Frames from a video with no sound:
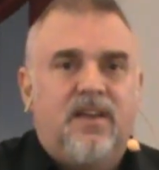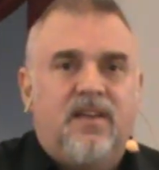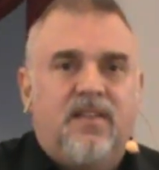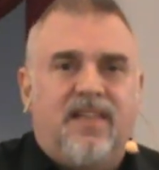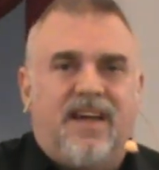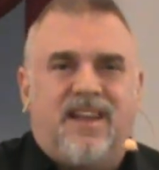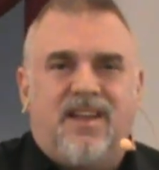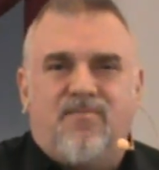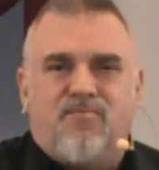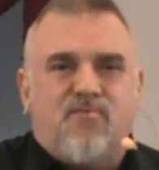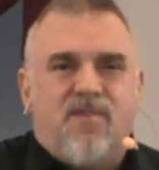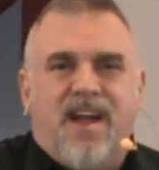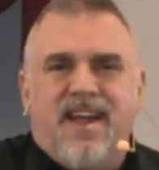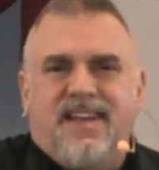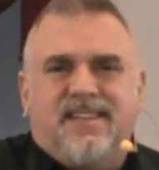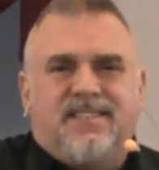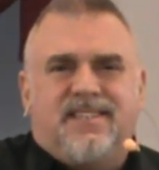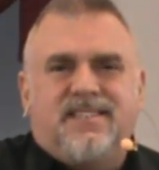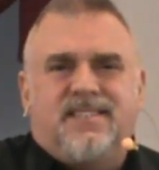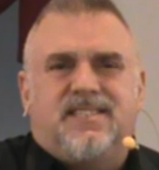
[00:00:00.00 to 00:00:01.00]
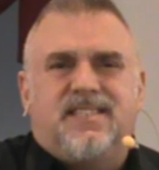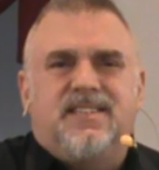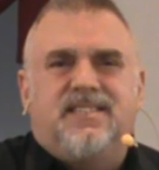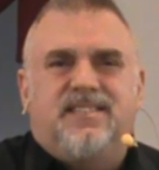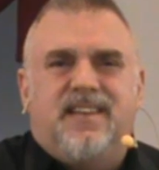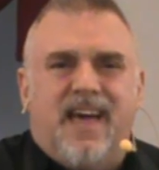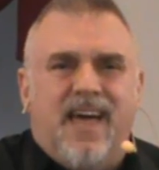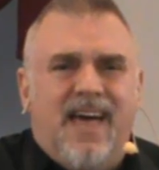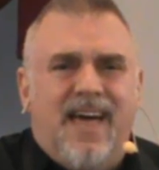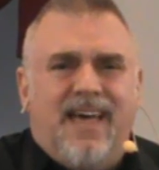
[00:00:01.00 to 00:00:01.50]
that he raises
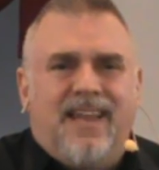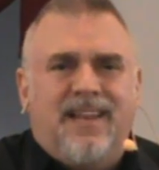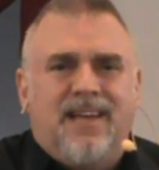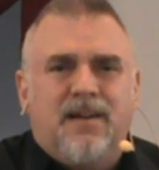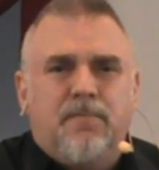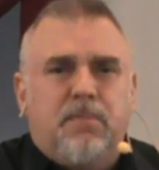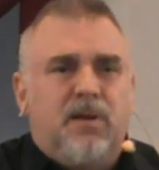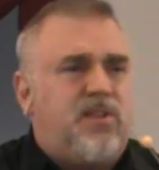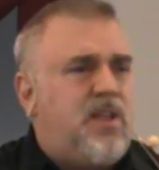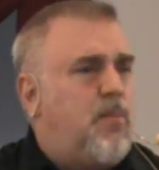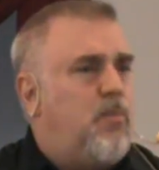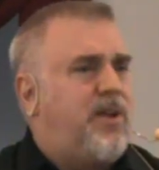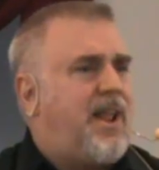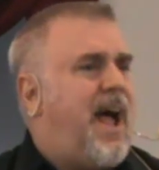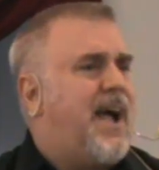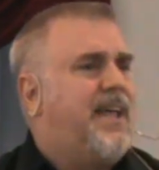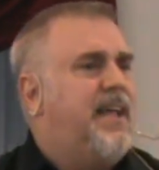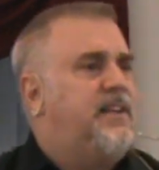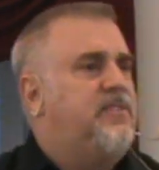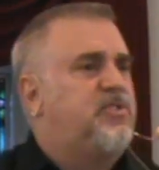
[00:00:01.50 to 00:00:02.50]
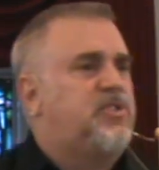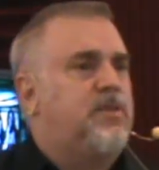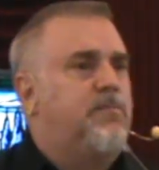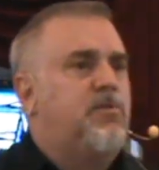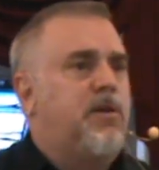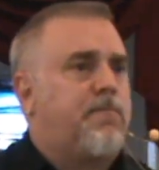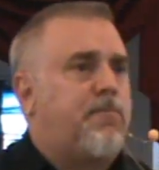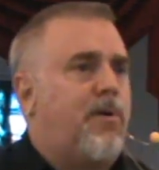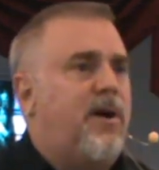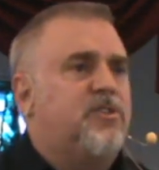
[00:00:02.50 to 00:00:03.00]
the dead, but then when I get in
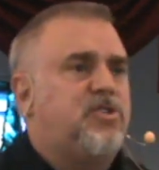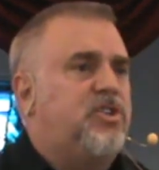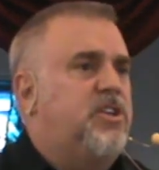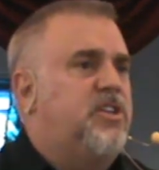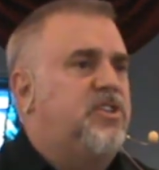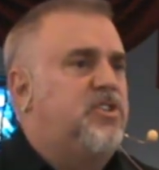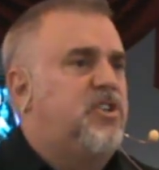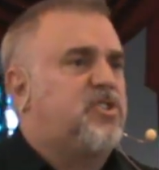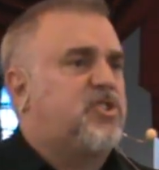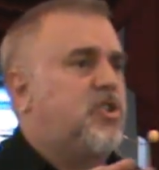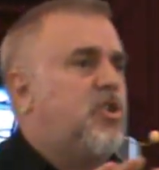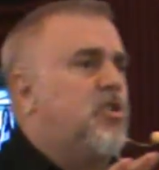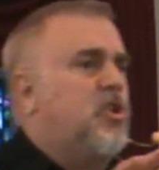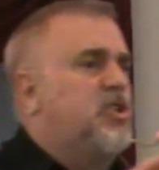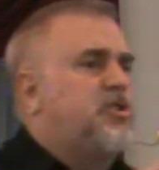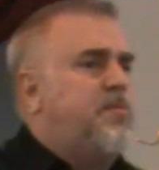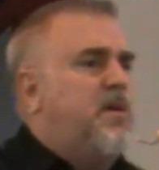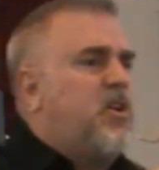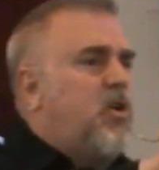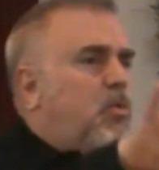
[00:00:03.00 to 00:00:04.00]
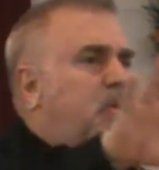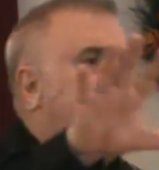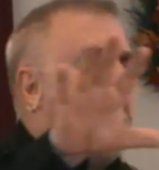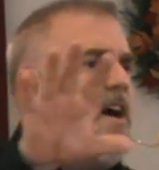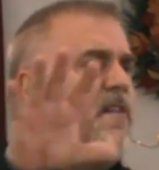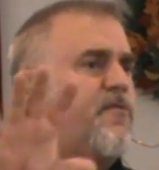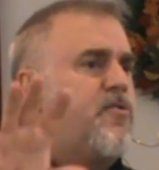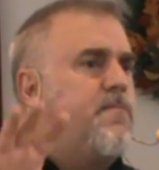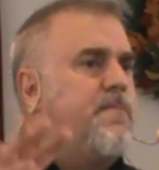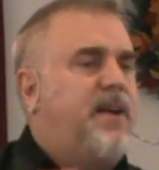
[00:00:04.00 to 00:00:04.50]
some depression and discouragement or
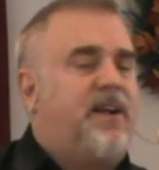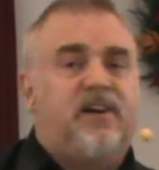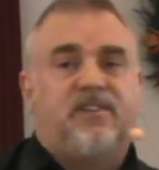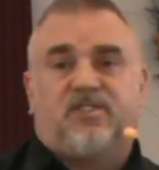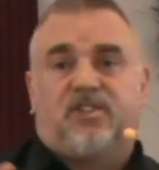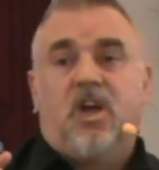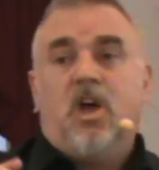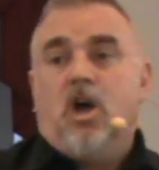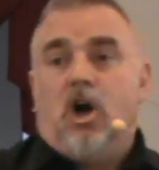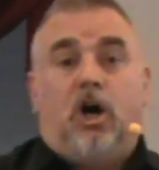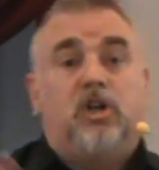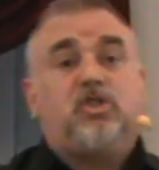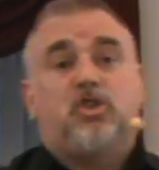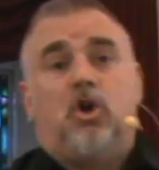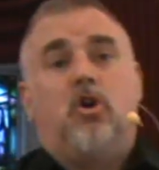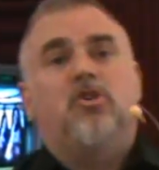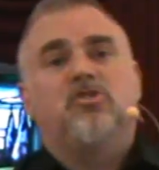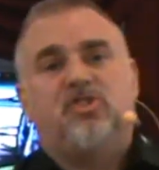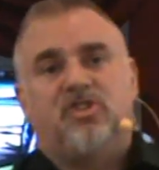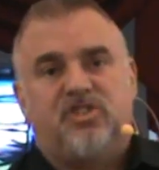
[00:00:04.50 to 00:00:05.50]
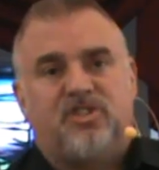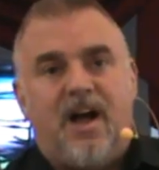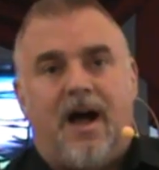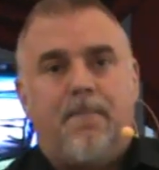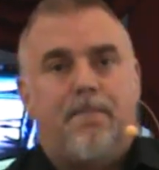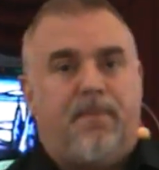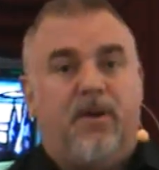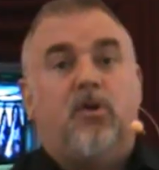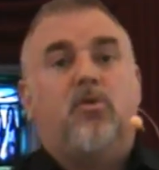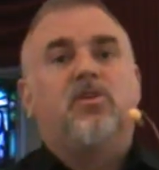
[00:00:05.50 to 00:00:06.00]
whatever because a church is
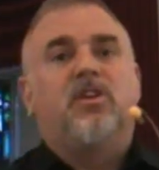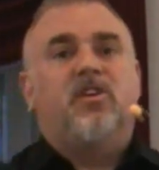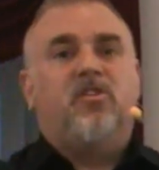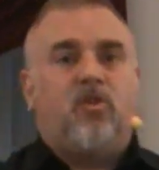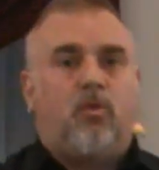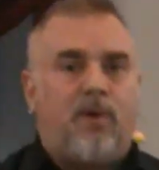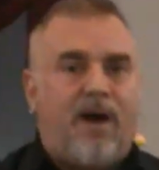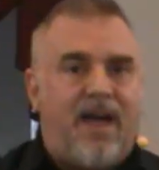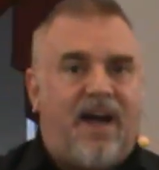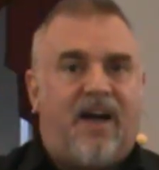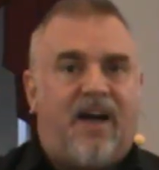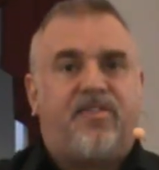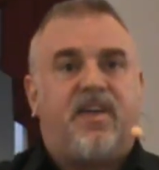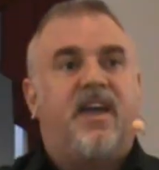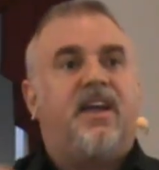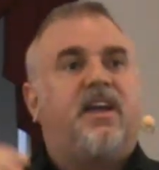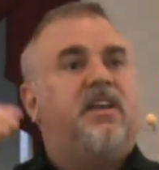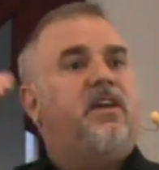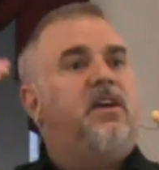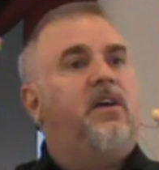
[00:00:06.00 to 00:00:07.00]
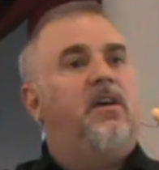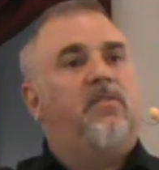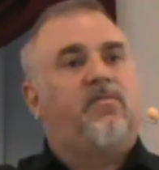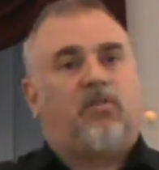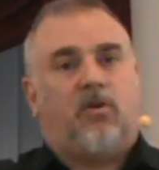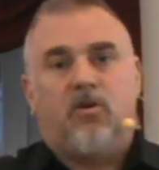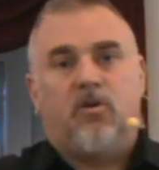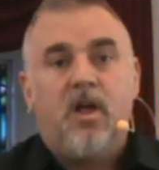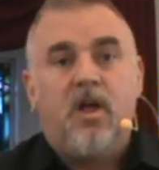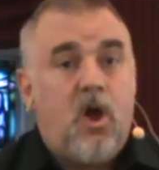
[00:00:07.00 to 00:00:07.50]
not building the way I think it
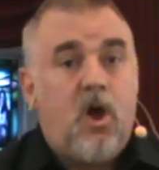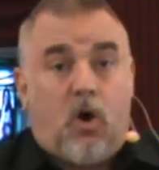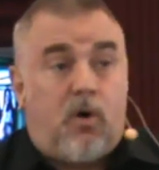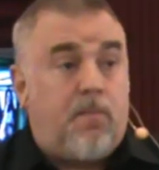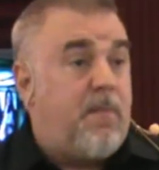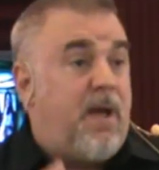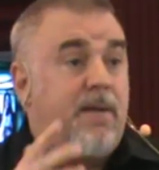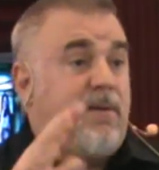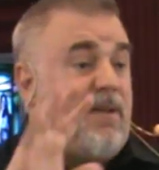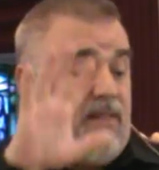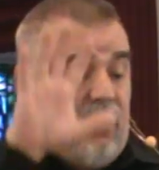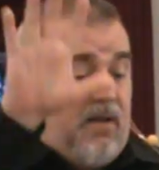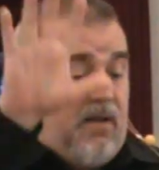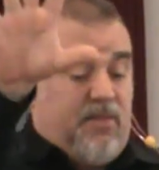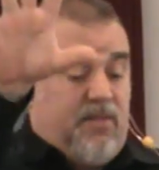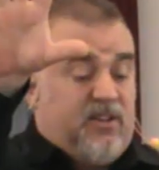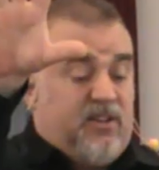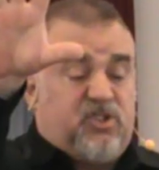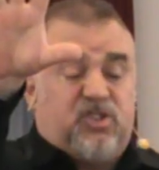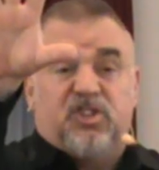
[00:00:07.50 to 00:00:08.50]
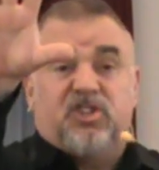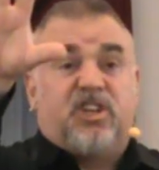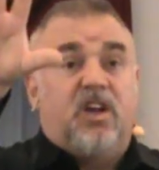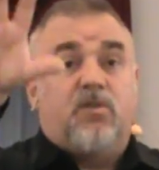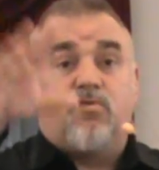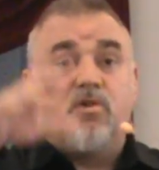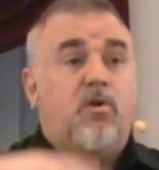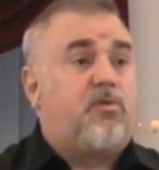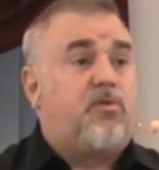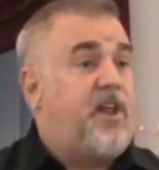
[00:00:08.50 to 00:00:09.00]
is, or, or maybe, uh, let's just
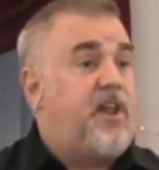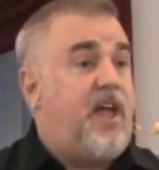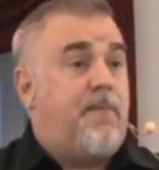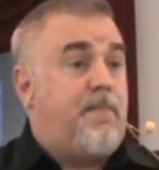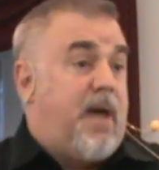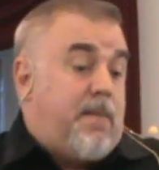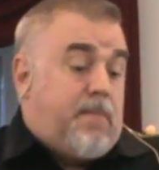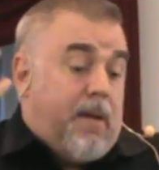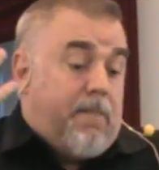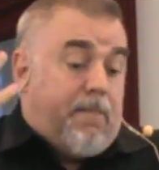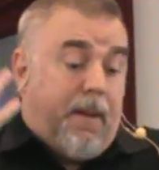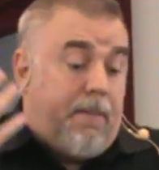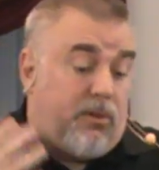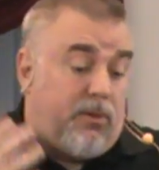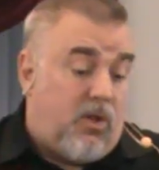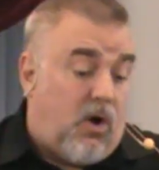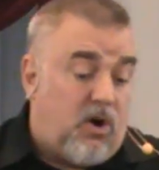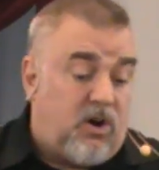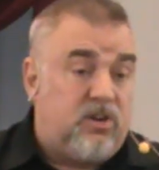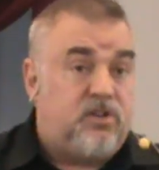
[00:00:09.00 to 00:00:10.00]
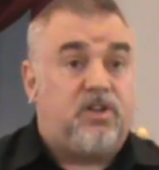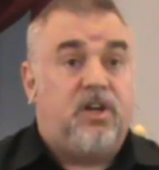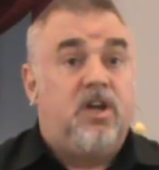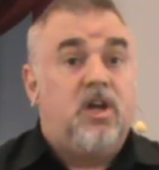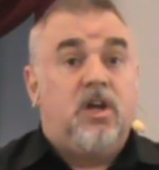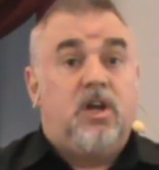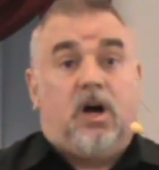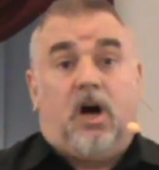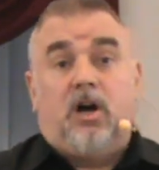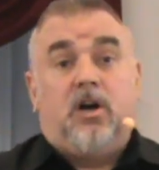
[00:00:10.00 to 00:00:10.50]
get real today, maybe people aren't
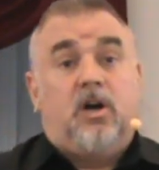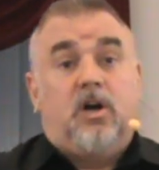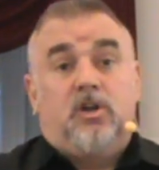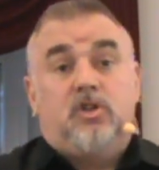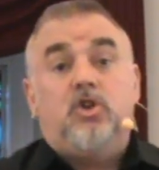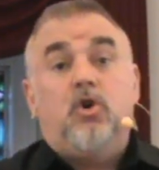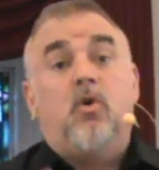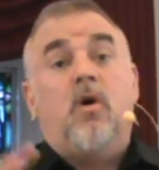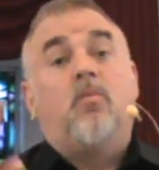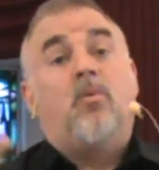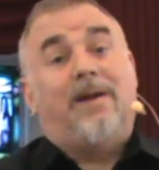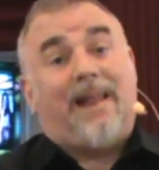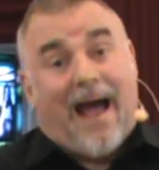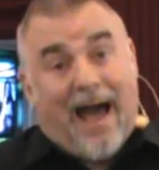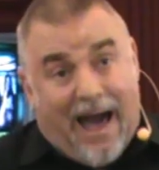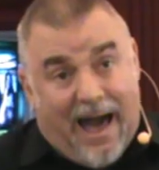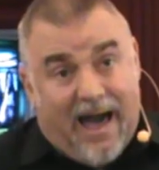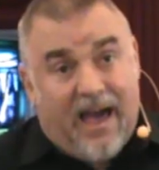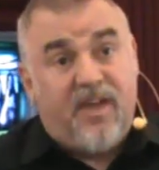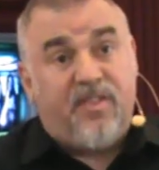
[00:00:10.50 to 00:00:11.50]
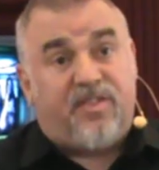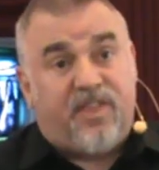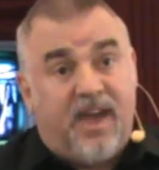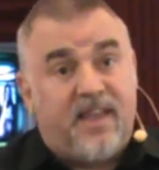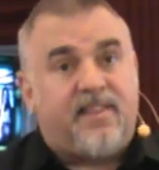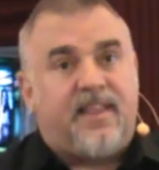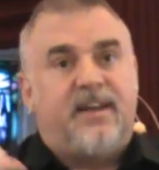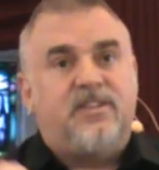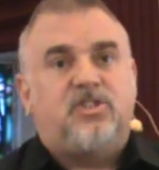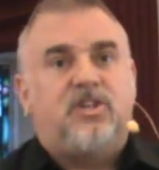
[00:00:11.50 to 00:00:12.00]
uh, doing what I
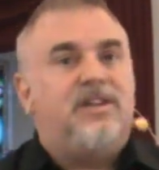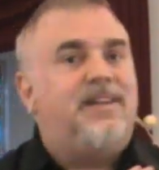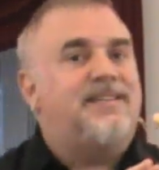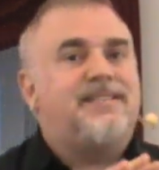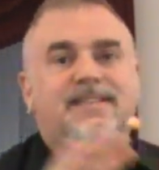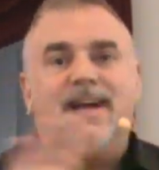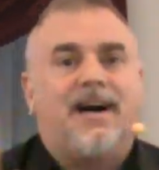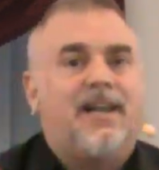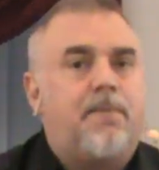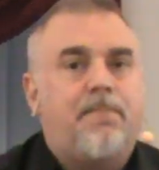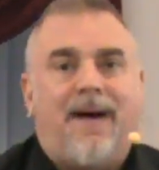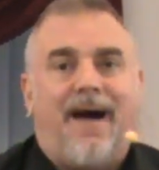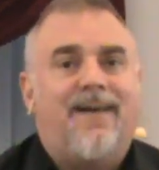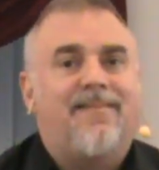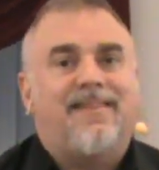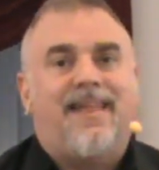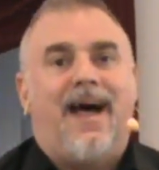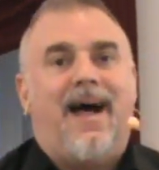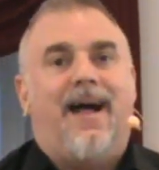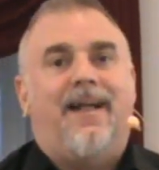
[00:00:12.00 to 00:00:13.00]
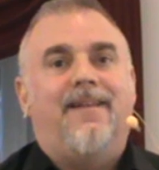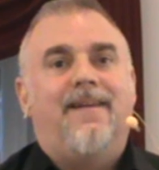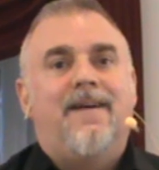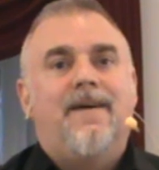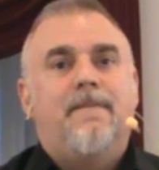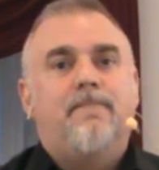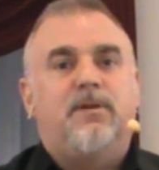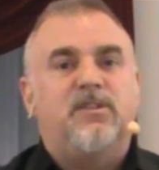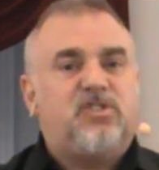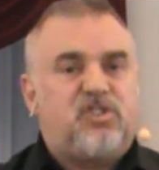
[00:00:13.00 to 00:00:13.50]
think they should. It's not about that.
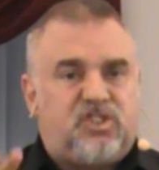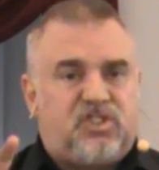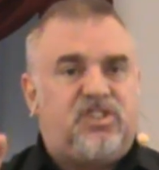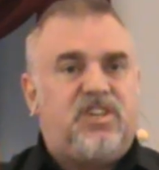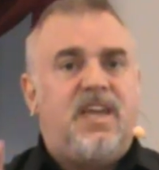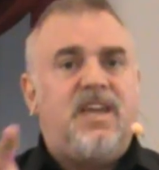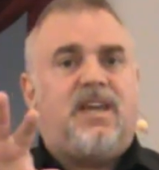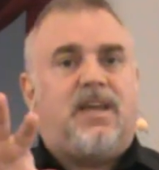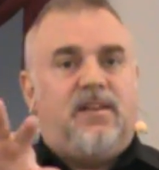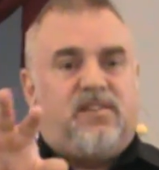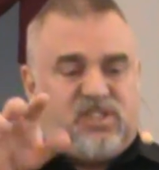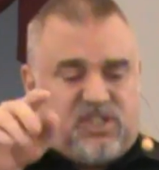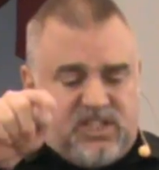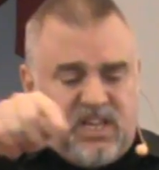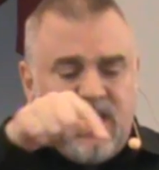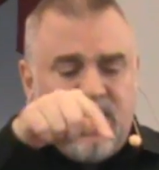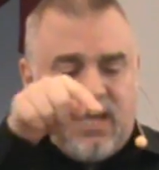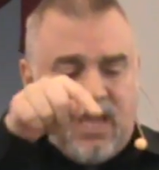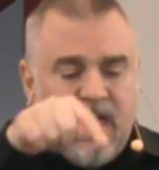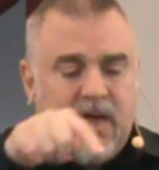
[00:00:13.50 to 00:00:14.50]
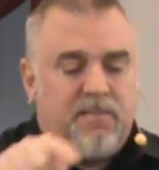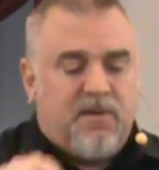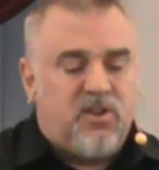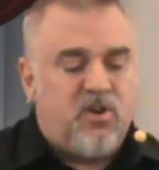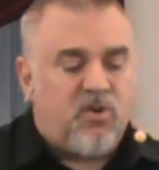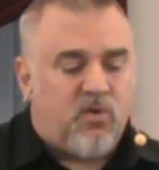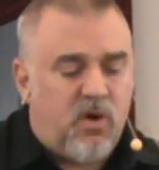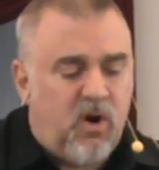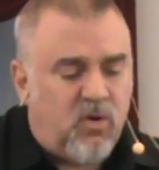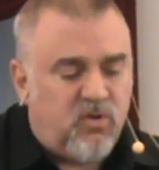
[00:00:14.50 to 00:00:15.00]
But seek, seek him in
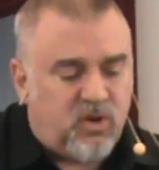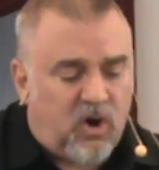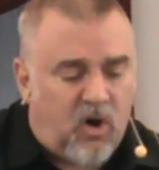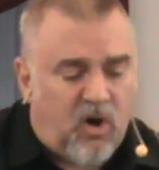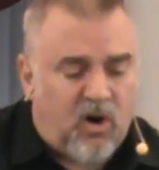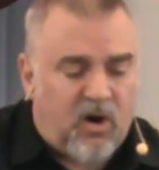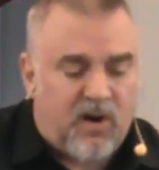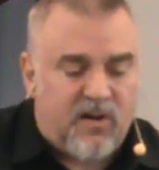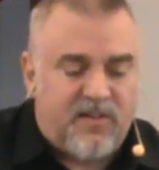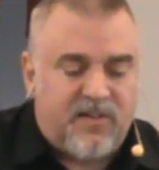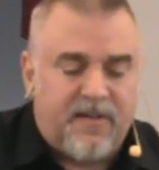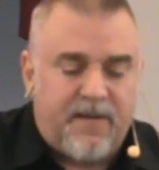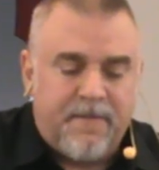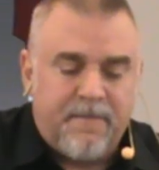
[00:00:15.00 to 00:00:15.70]
your own heart.